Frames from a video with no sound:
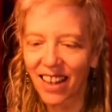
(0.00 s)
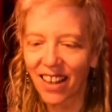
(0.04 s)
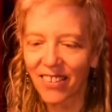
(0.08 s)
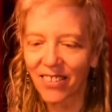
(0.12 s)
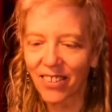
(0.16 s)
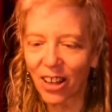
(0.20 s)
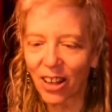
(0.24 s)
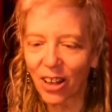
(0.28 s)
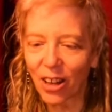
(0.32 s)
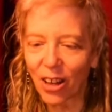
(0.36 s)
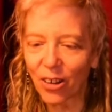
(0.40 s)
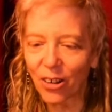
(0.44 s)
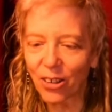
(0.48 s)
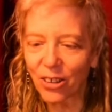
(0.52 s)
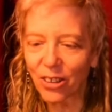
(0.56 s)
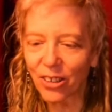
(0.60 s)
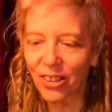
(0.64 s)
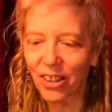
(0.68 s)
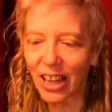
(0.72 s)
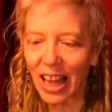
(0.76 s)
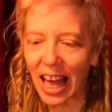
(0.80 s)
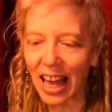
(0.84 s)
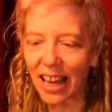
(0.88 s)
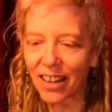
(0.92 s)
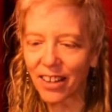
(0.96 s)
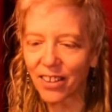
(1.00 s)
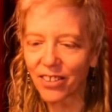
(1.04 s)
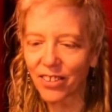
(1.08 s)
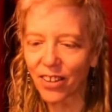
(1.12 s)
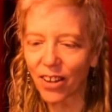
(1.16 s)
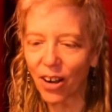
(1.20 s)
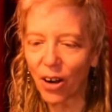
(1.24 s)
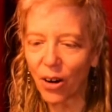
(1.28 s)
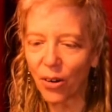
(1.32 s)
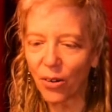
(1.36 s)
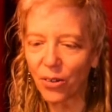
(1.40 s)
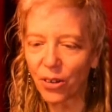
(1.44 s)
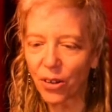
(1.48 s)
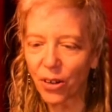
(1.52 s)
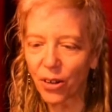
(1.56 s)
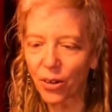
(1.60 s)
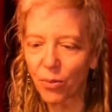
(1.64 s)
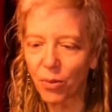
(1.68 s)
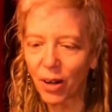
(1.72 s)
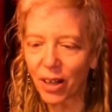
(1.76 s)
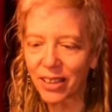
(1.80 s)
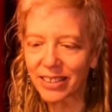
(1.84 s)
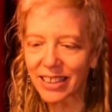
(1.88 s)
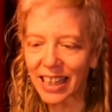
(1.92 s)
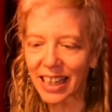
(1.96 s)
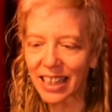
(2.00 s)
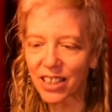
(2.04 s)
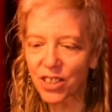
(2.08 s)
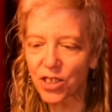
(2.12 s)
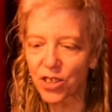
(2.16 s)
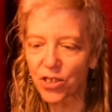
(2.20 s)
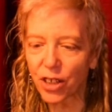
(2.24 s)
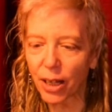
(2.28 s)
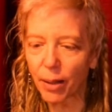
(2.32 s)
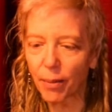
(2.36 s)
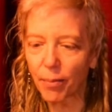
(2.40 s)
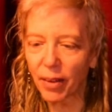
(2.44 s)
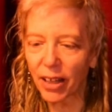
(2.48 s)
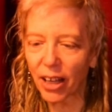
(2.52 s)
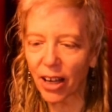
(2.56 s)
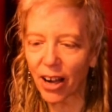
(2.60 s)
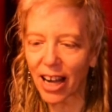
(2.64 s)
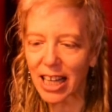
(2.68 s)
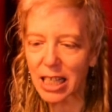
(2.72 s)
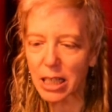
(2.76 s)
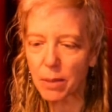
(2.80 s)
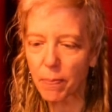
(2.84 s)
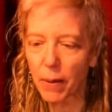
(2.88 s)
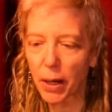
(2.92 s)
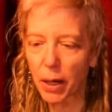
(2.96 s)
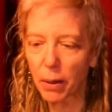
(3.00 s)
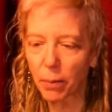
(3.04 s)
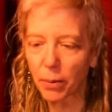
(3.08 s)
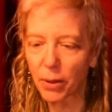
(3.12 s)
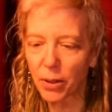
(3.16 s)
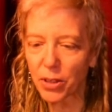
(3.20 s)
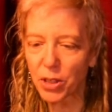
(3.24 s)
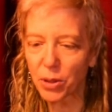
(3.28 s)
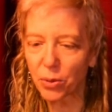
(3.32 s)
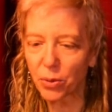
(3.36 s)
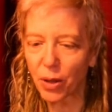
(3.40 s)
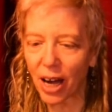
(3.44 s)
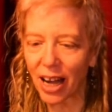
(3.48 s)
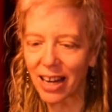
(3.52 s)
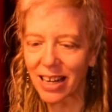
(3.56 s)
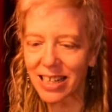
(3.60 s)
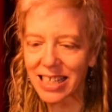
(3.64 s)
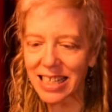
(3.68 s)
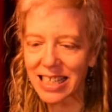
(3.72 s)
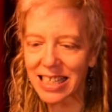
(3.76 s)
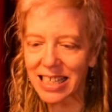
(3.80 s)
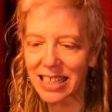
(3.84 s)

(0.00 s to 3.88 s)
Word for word: the local landowner was extremely hospitable to us,